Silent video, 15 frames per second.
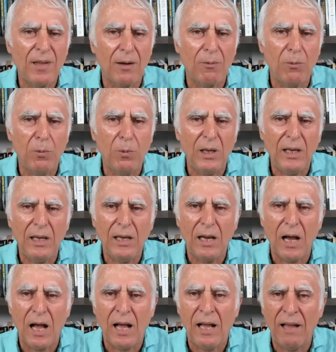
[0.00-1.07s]
Uh,
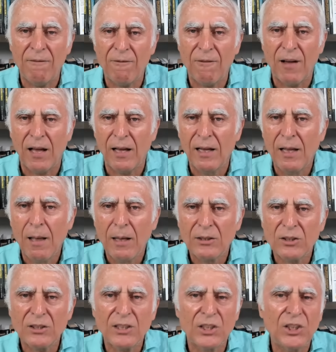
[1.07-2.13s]
we have uh,
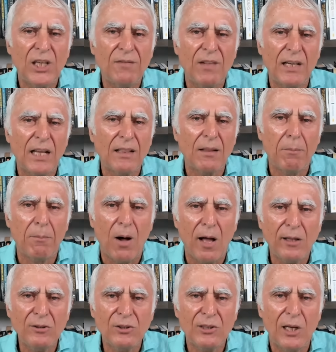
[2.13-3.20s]
just achieved another
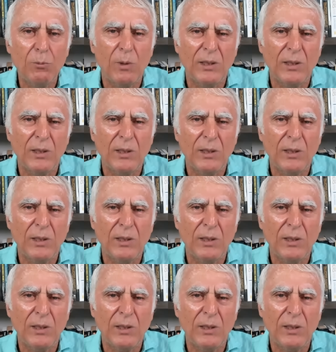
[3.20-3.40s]
milestone,